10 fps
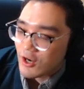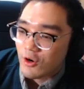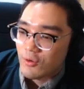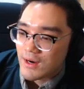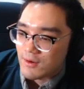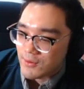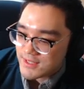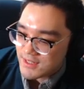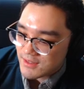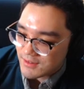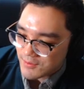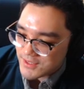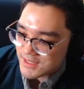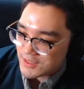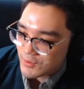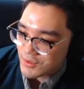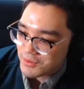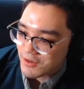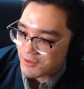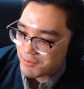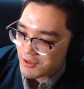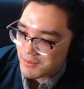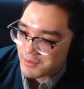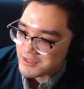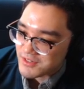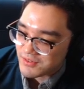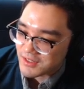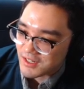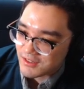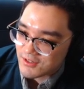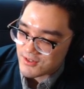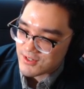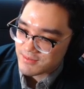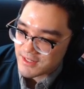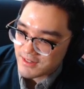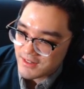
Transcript: Oh, right. Wasn't it, wasn't that the one where all the Pokemon were different colors or something?